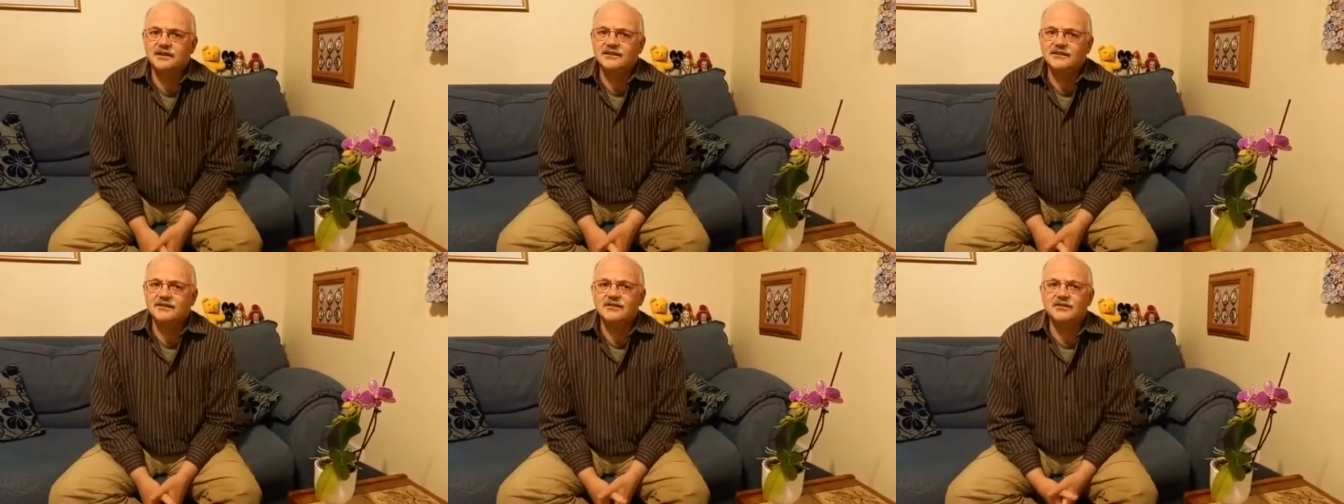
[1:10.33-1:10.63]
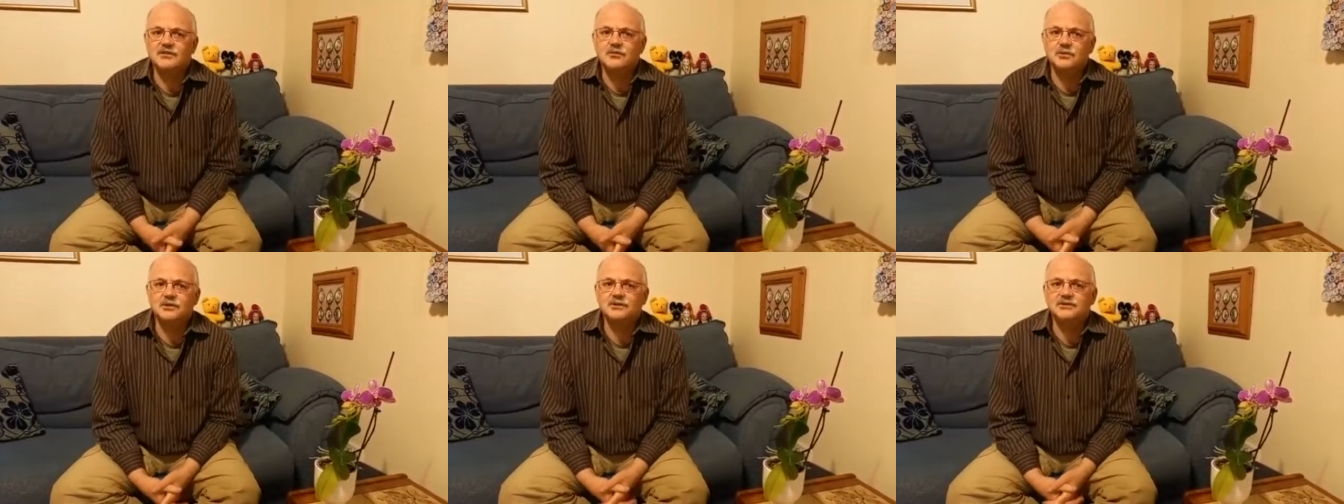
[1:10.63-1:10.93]
into
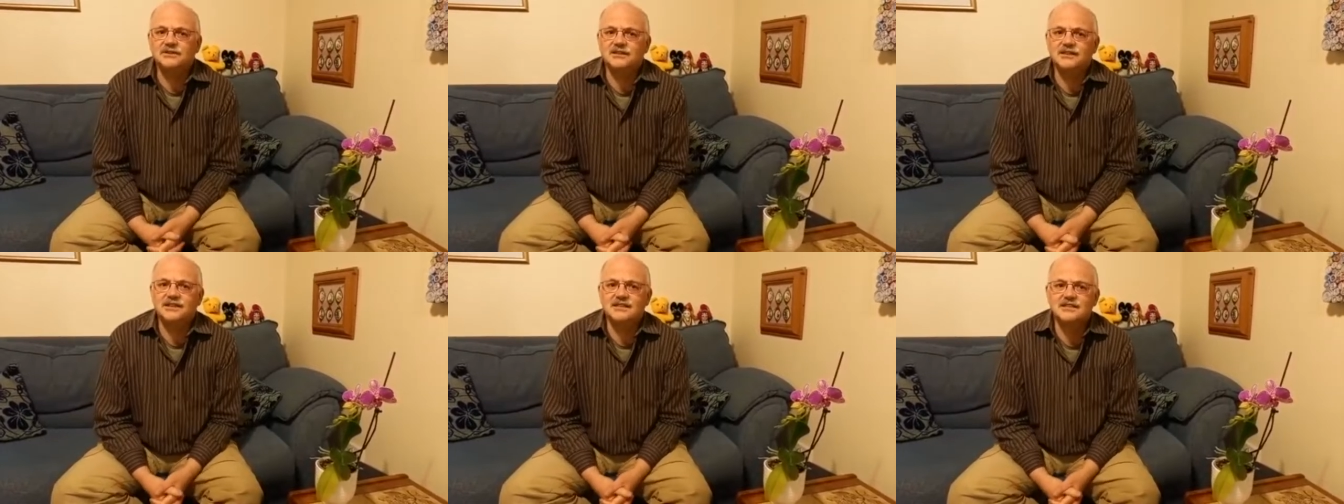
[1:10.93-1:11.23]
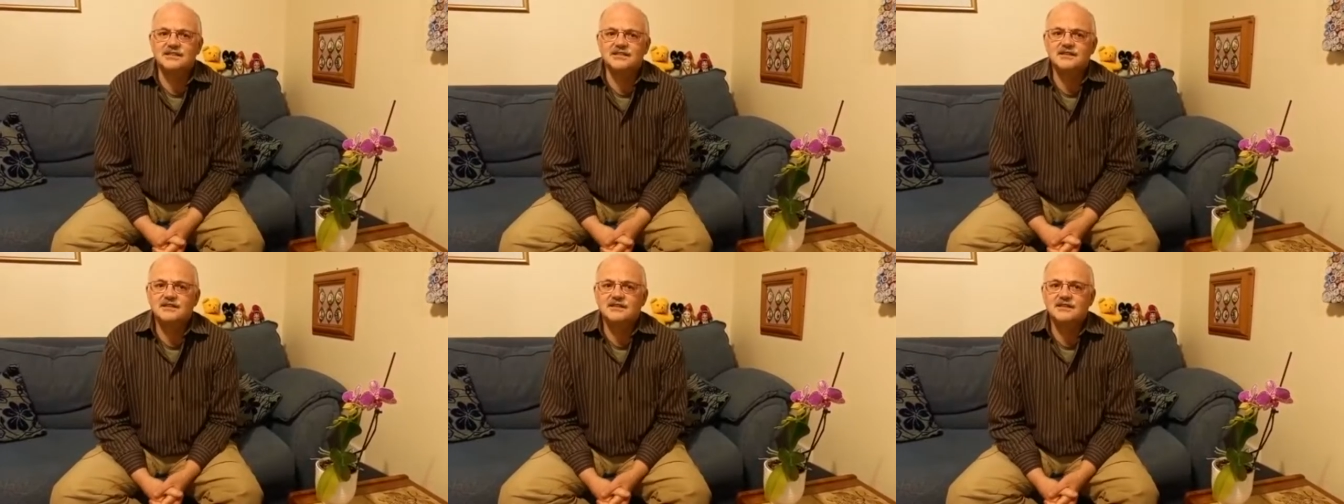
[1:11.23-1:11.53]
the
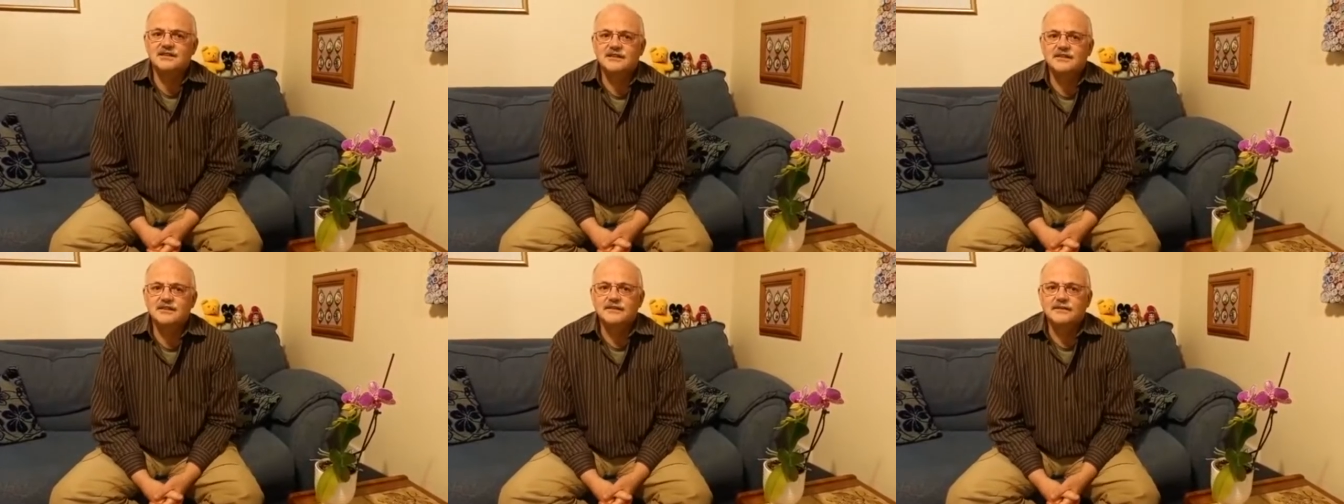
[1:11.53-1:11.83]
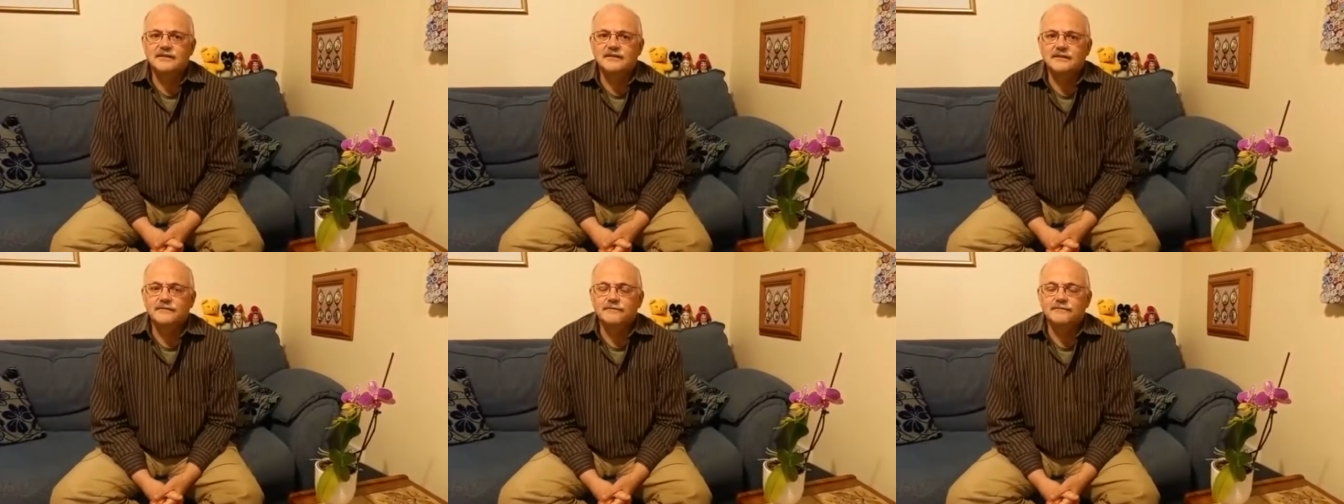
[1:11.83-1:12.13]
wilderness
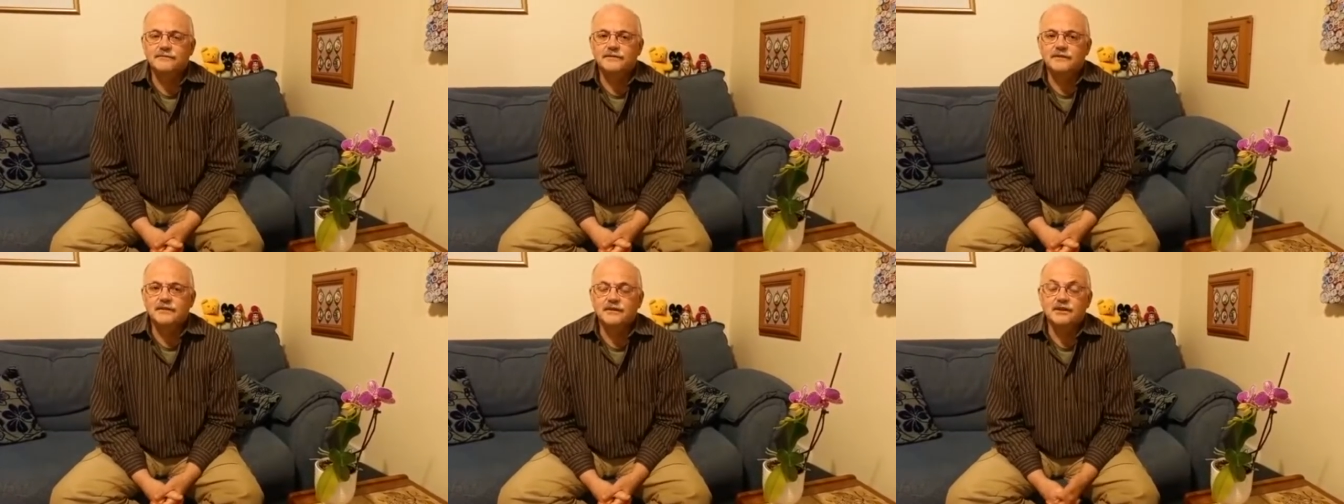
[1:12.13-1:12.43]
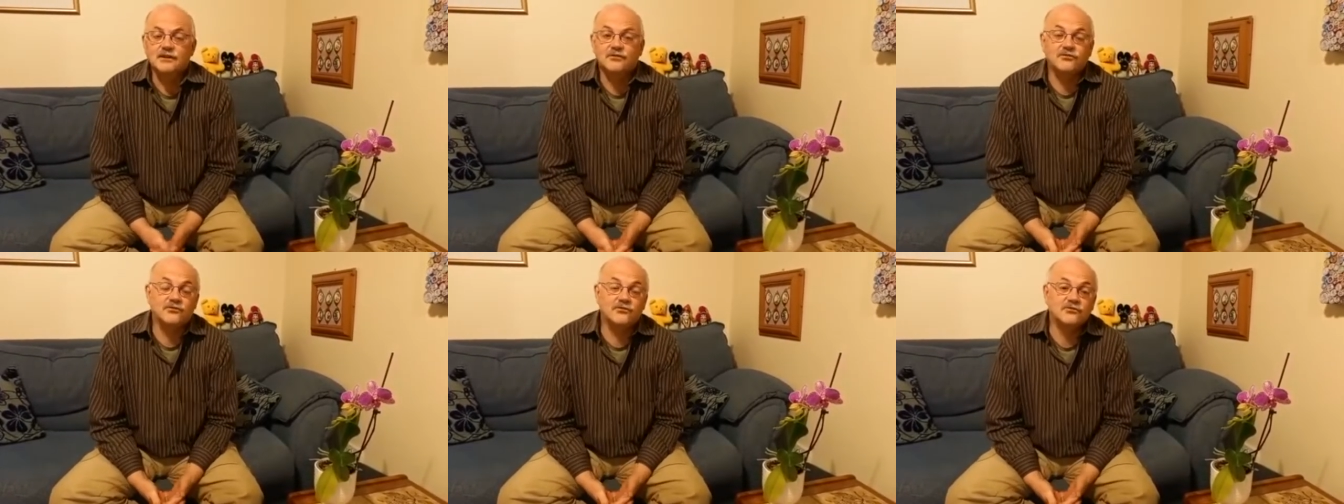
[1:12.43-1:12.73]

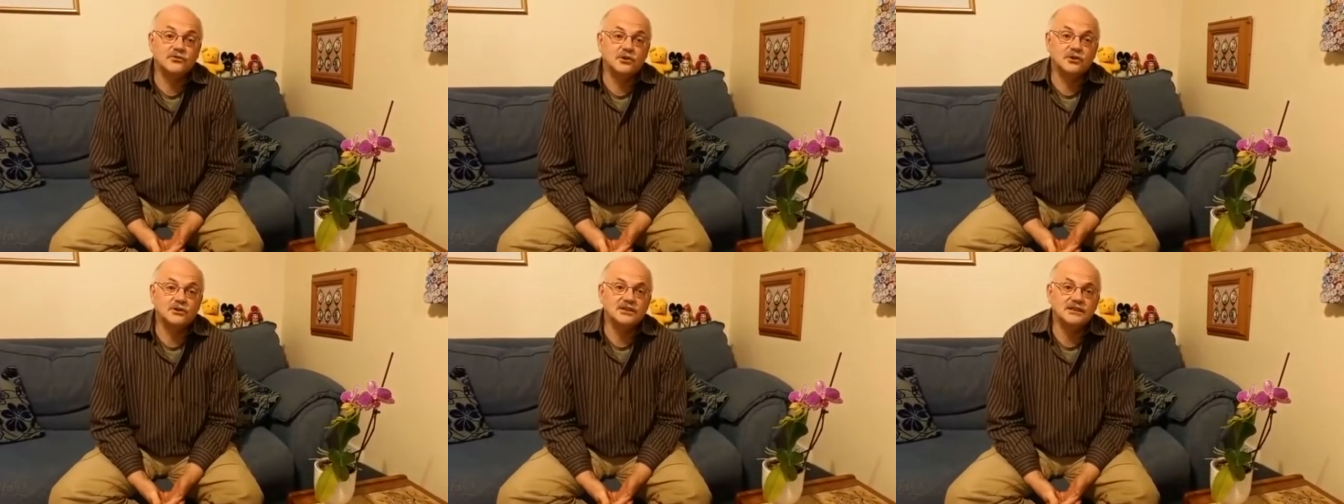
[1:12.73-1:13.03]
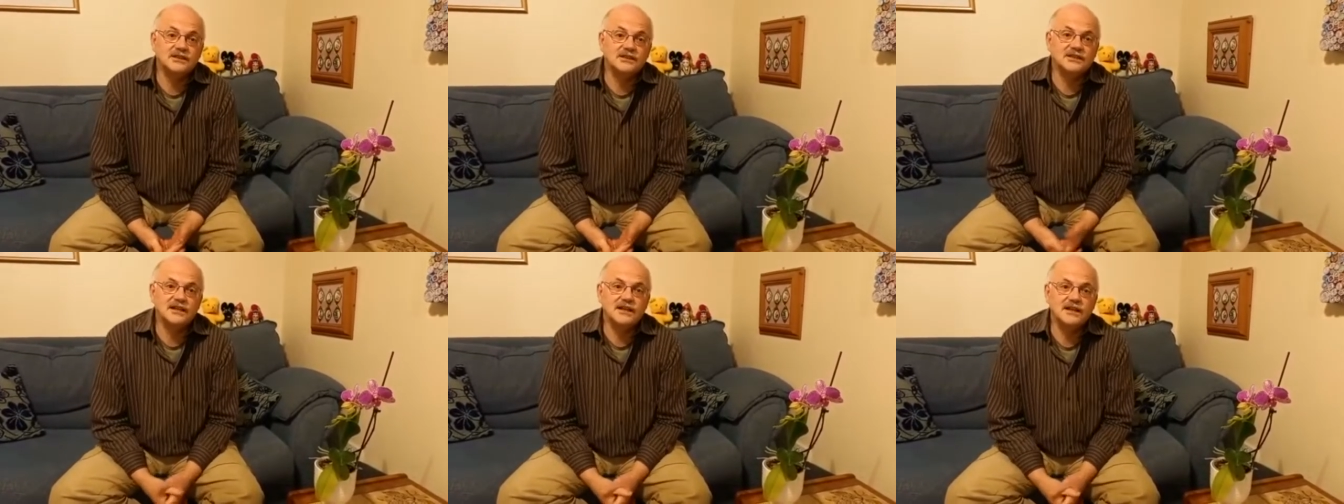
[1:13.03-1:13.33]
there for 40
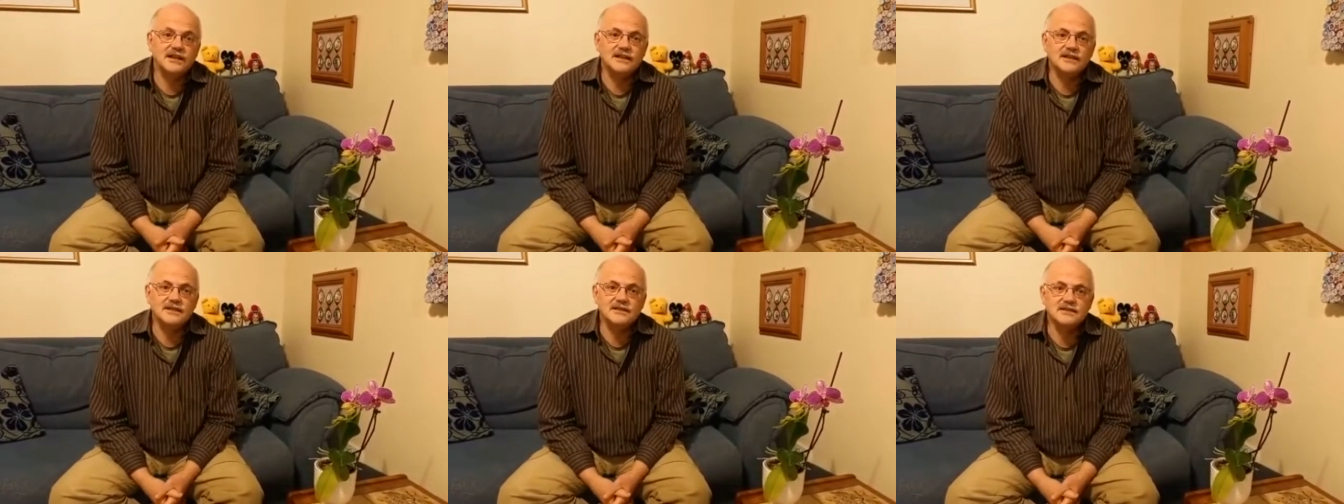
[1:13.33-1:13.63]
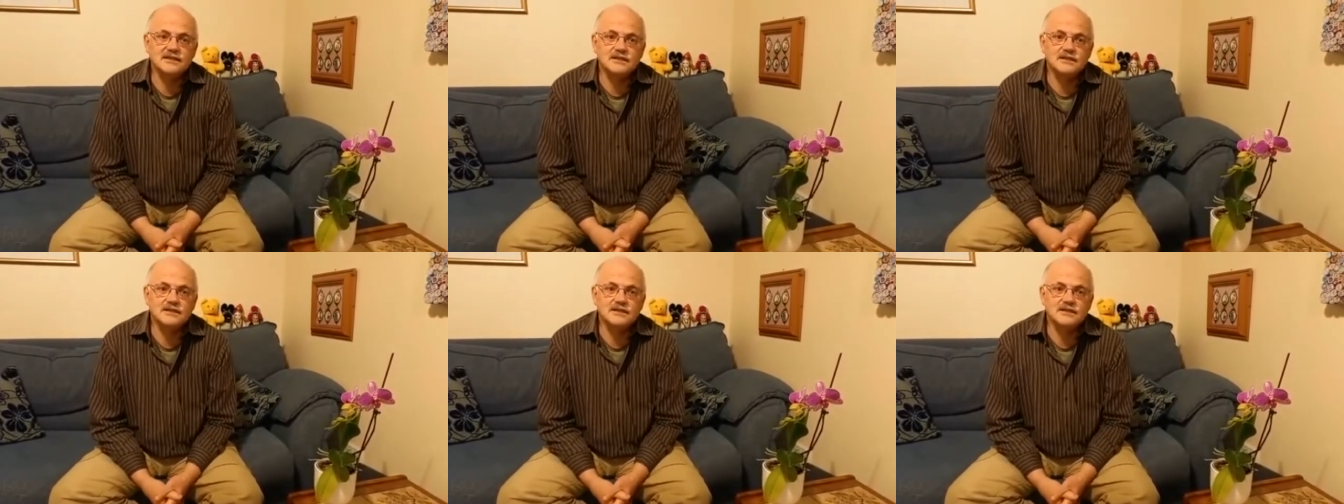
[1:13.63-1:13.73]
days.